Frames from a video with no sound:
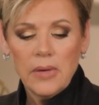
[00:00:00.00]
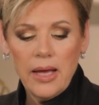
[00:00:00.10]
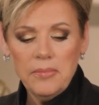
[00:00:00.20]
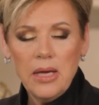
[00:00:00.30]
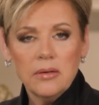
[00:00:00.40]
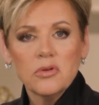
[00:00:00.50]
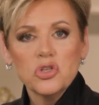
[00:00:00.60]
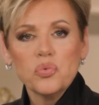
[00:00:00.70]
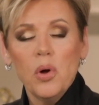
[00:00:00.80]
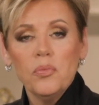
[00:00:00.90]
Amen.
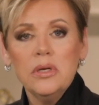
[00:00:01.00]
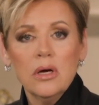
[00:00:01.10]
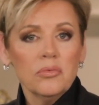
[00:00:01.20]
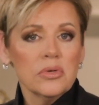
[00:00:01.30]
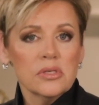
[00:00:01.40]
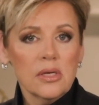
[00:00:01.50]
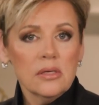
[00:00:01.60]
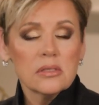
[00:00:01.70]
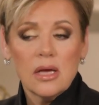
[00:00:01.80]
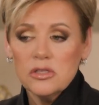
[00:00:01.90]
Because what we don't
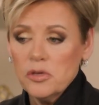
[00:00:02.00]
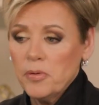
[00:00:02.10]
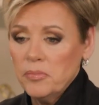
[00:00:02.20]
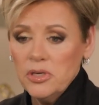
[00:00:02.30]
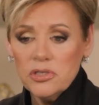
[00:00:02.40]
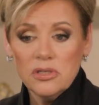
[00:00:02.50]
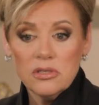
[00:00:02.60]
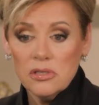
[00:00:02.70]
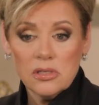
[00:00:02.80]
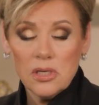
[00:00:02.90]
resist has the permission
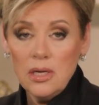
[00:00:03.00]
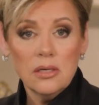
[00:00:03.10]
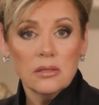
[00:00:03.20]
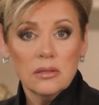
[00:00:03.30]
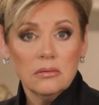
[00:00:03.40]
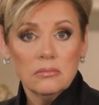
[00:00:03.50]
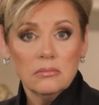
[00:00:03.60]
to stay. Yes.